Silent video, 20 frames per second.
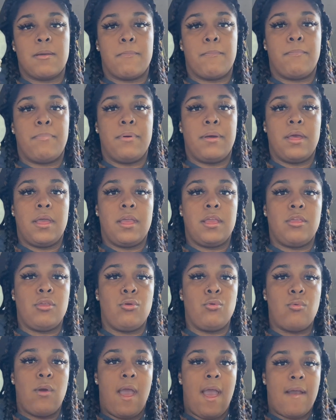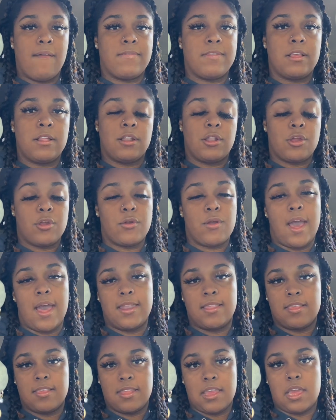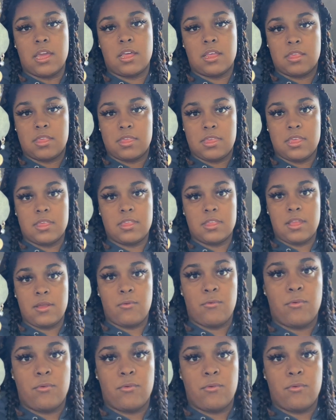but you have to learn how to stay consistent